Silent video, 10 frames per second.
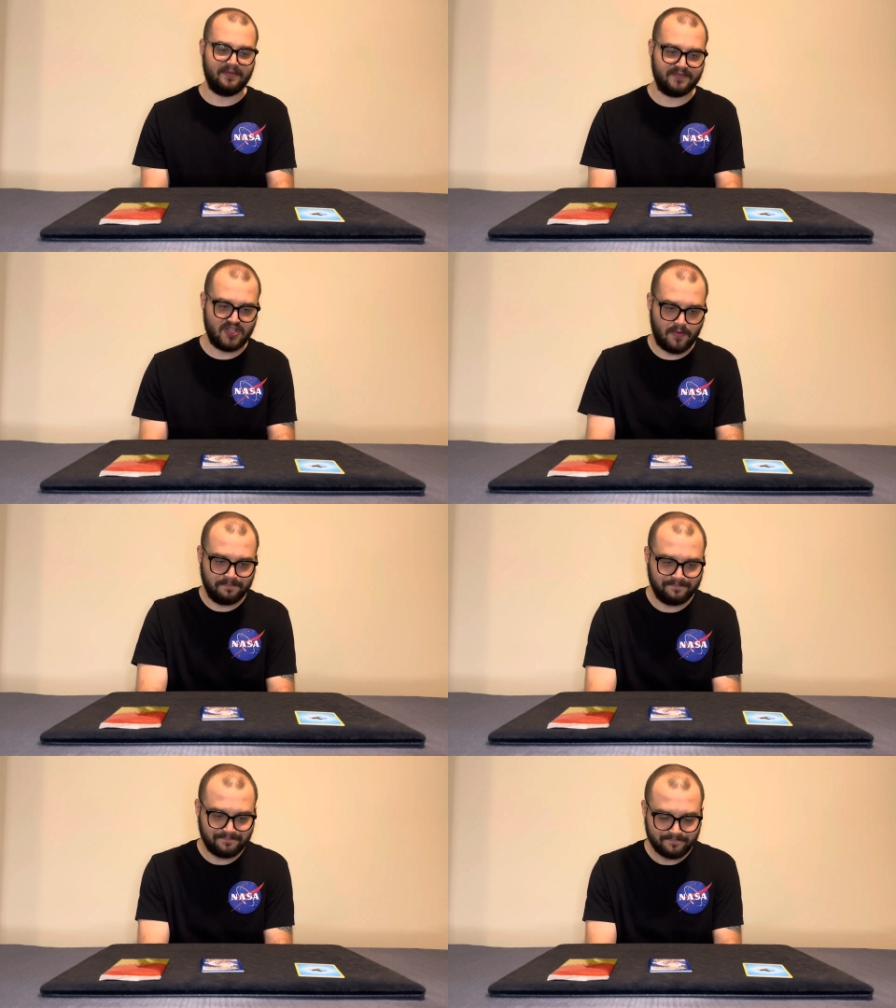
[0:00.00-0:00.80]

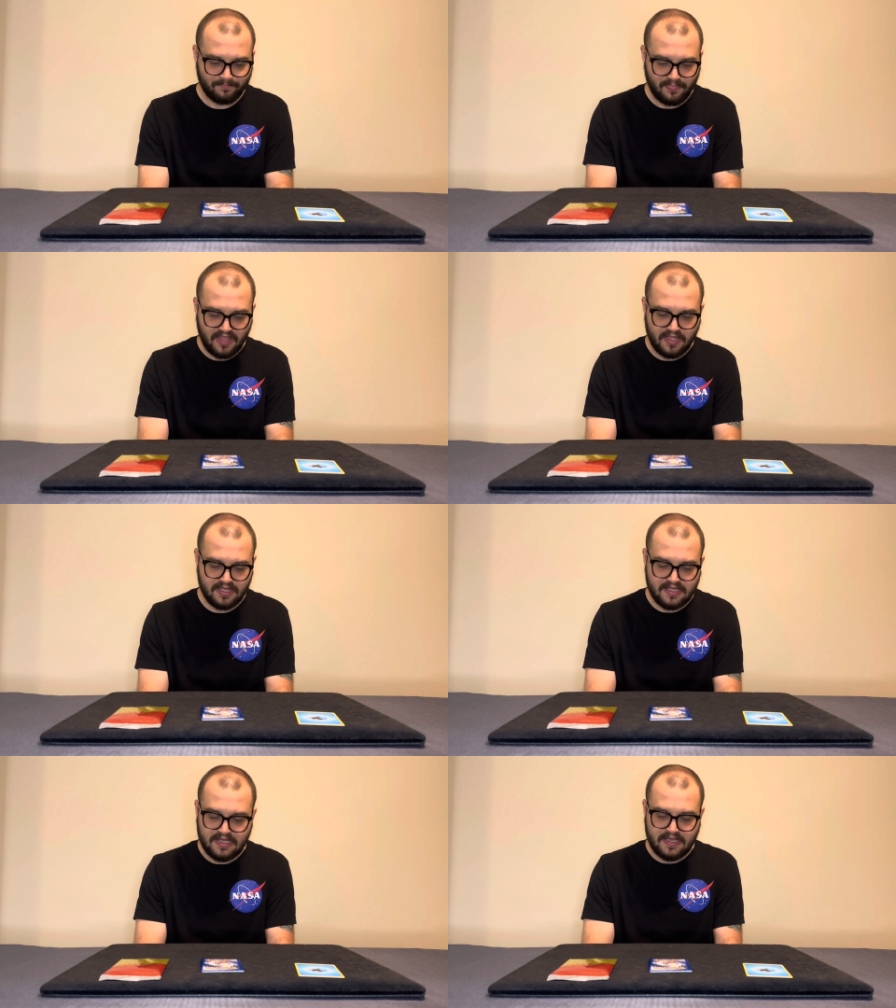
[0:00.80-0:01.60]
So
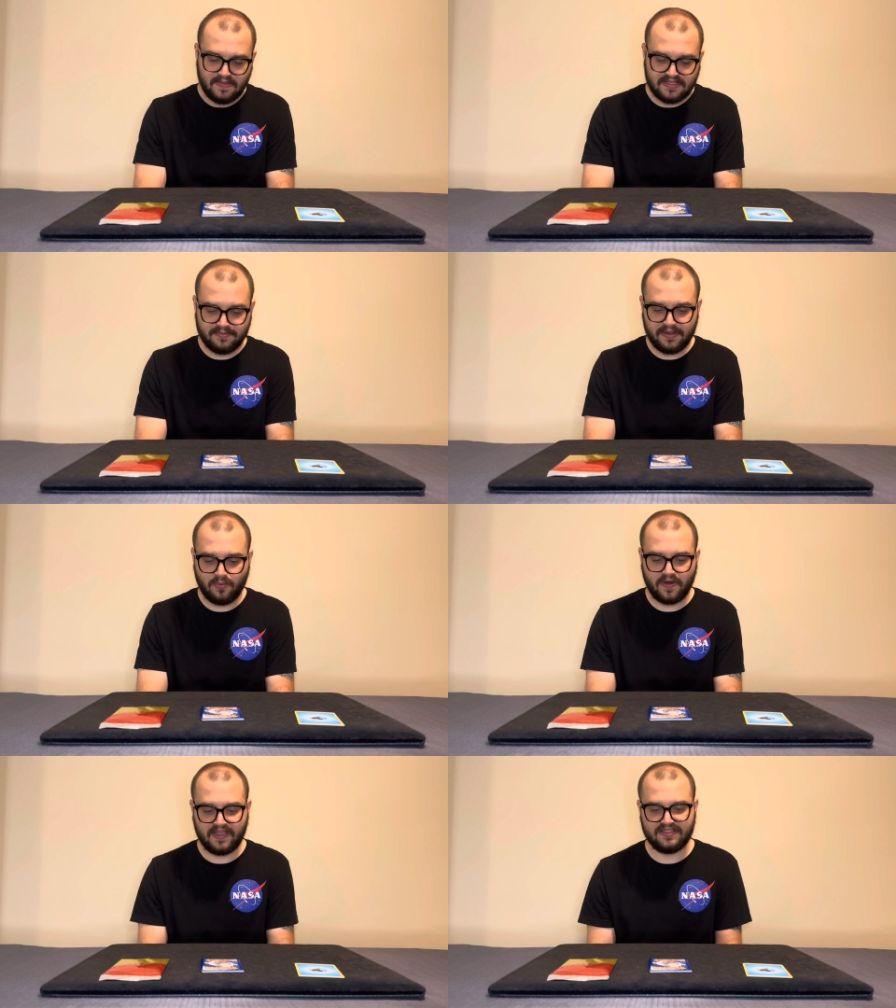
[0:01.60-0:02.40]
this is a bit
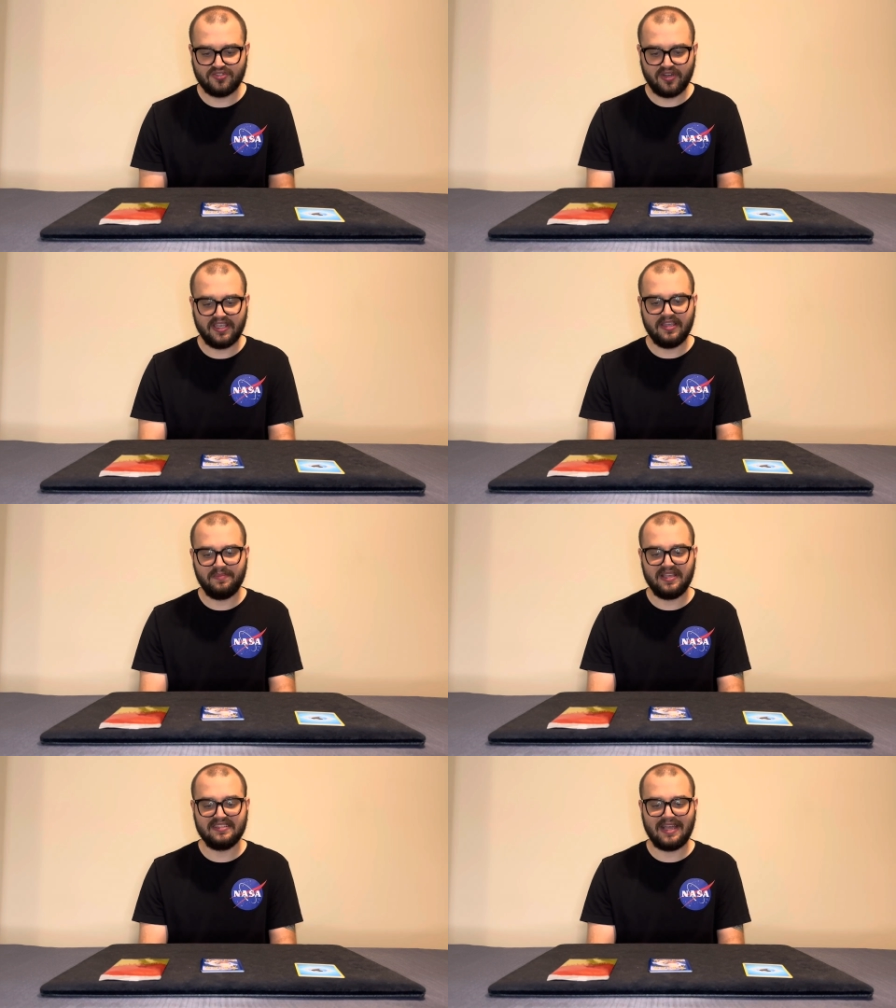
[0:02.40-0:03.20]
where it gets tricky
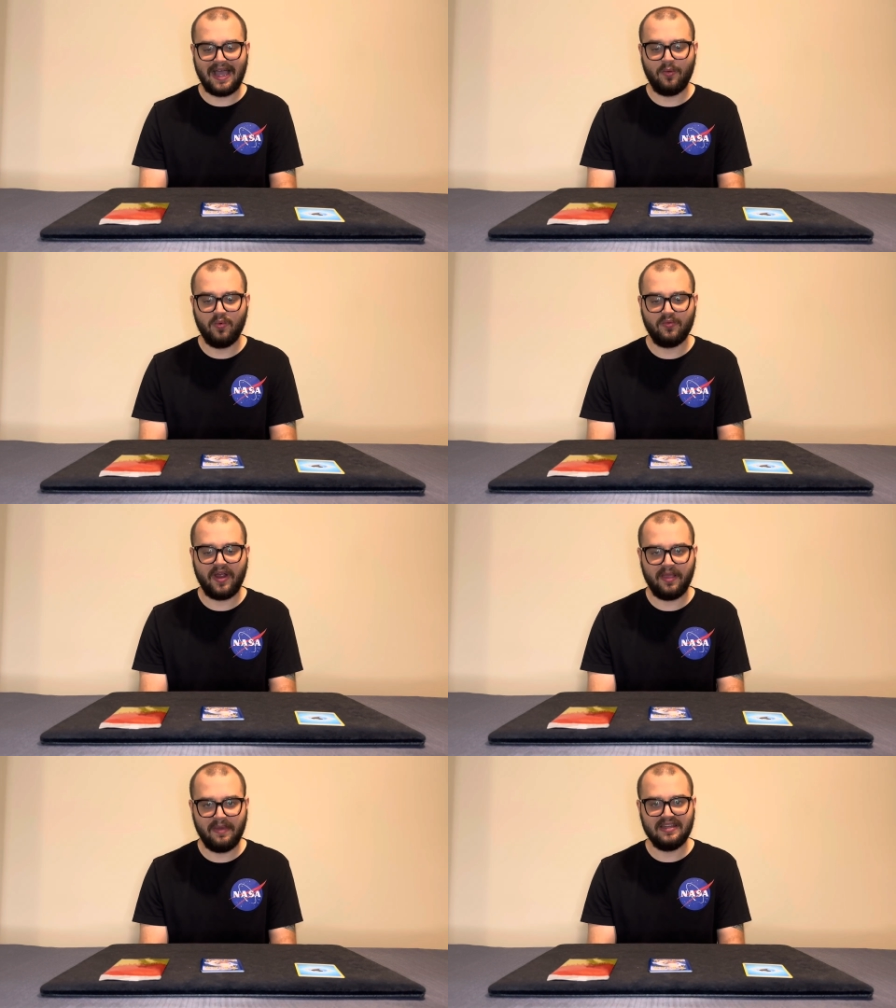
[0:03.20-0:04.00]
because I would
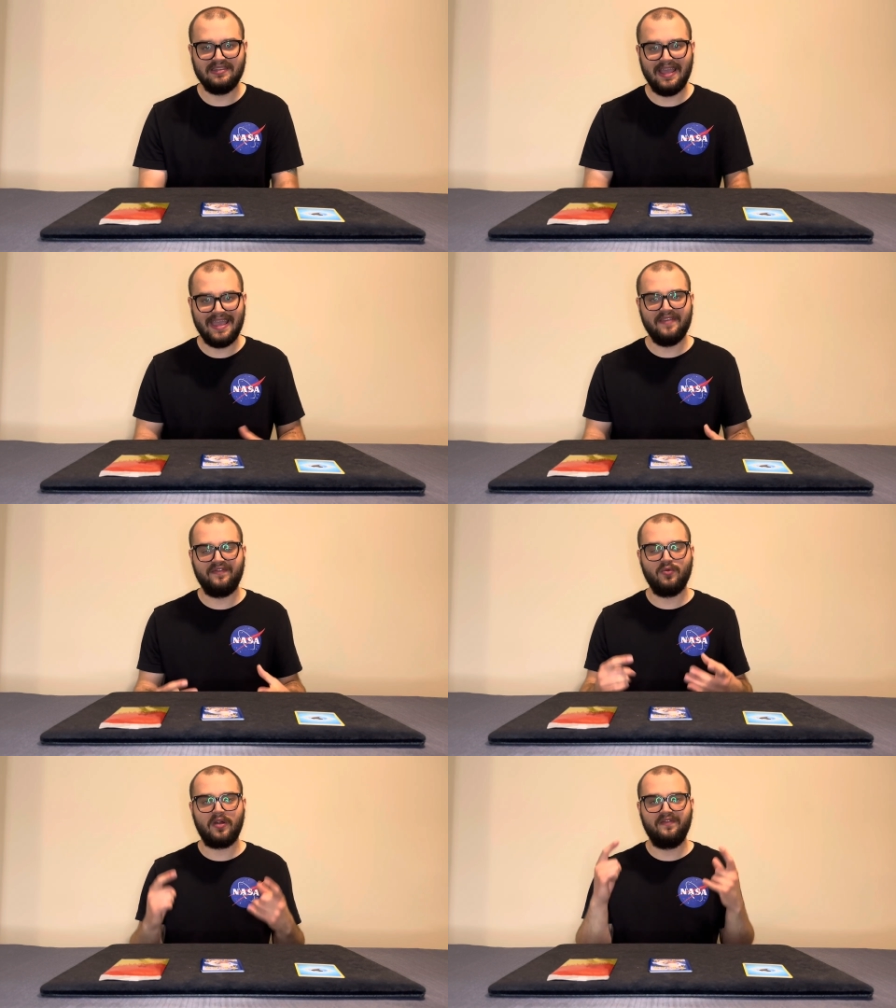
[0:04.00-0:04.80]
recommend it
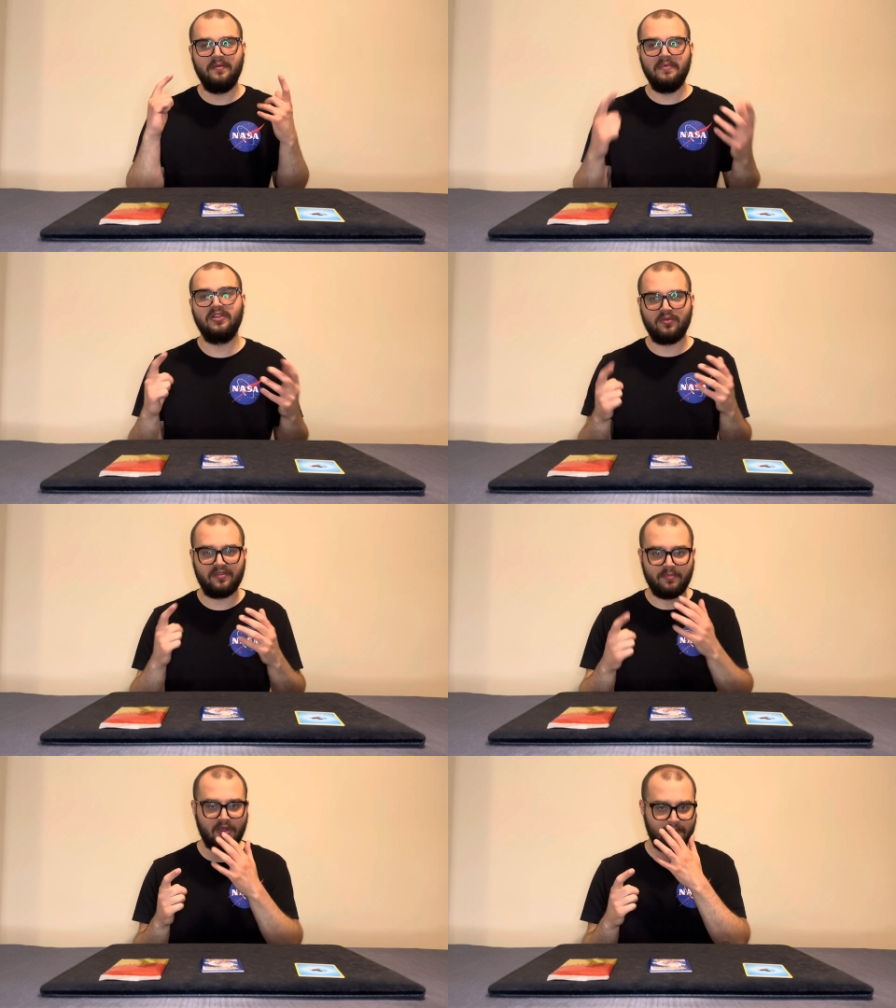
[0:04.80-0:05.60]
if you are familiar
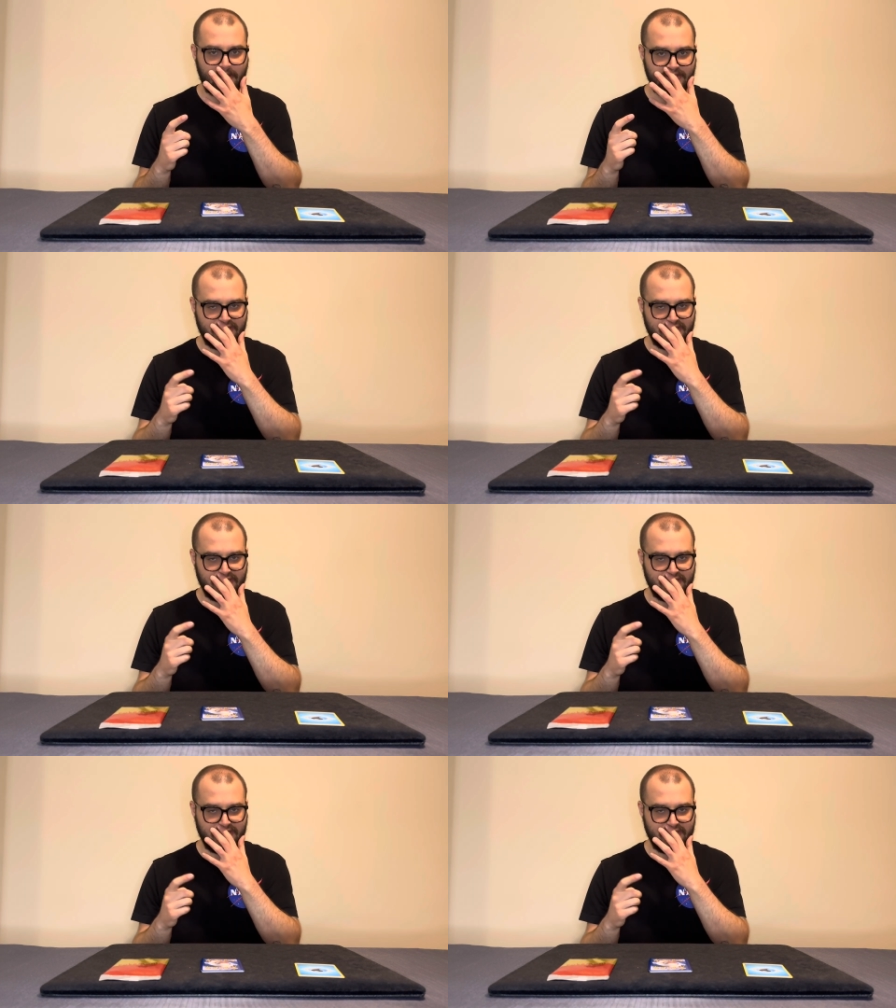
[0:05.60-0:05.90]
with Pokemon.